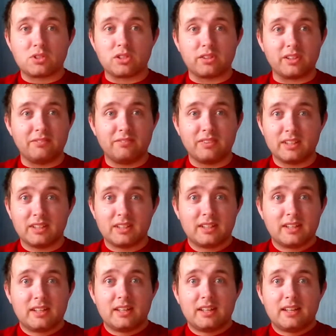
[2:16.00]
I'm sorry
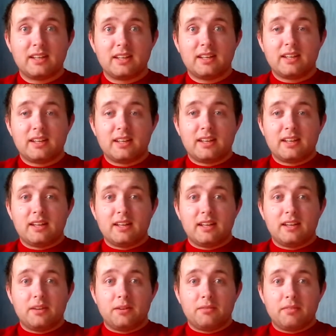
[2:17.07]
but
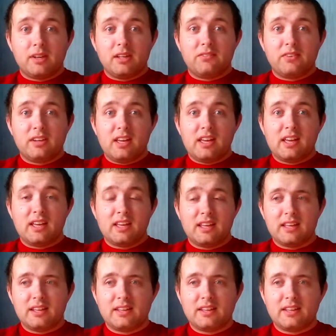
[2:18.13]
maybe